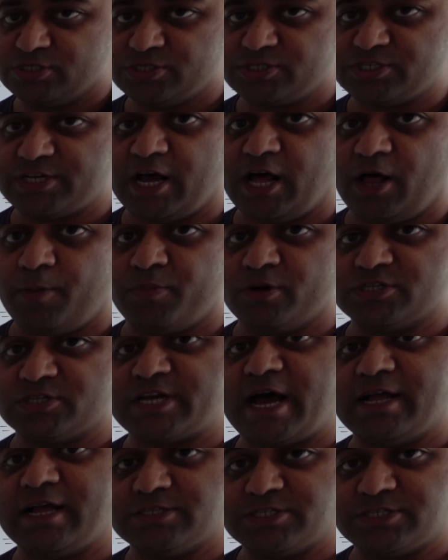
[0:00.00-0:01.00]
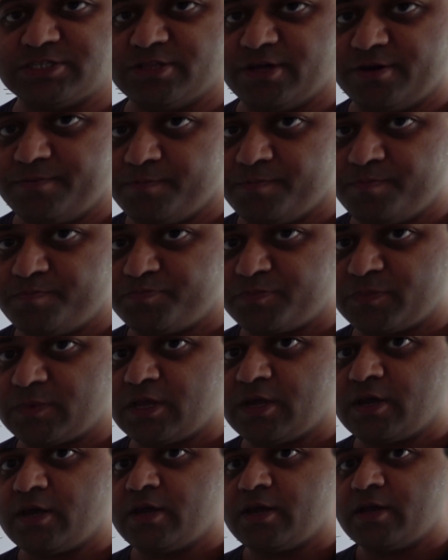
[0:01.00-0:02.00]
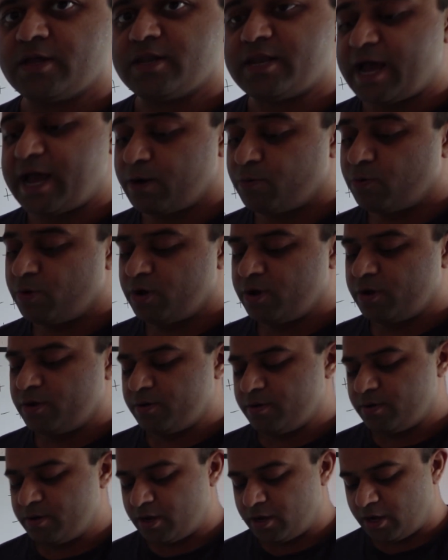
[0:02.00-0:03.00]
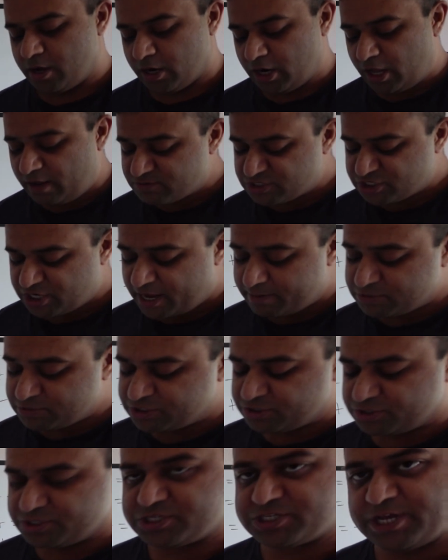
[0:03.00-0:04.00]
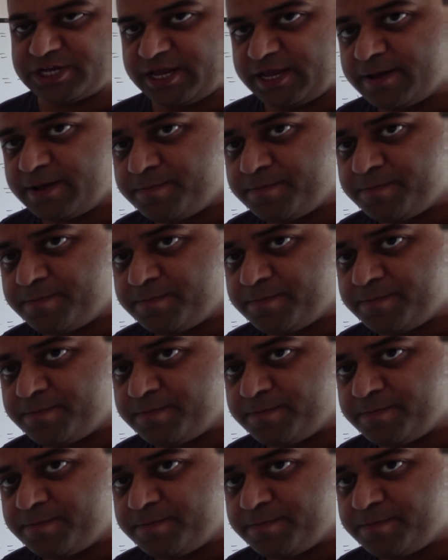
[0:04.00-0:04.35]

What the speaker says: help us answer them. Now, a lot of times you'll see